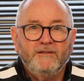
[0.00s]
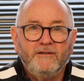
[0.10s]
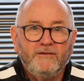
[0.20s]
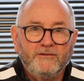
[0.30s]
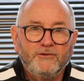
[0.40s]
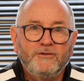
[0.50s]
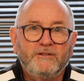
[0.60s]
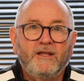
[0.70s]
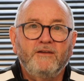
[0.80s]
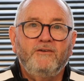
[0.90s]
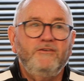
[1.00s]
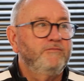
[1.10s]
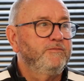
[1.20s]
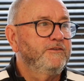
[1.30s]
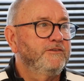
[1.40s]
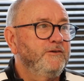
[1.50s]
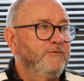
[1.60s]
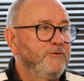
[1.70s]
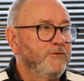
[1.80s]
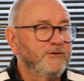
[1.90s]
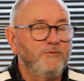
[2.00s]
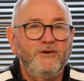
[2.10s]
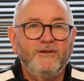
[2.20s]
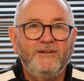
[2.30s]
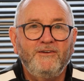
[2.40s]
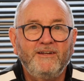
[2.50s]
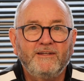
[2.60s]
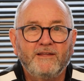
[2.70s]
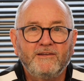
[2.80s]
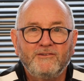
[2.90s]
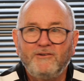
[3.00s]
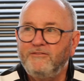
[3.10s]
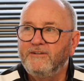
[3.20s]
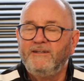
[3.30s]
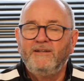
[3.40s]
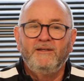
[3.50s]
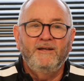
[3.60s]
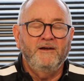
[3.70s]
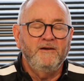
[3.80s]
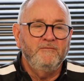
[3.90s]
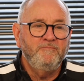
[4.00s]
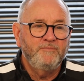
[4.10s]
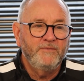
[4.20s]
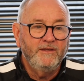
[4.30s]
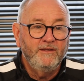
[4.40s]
enjoy your day off, but we're always working on our days off. And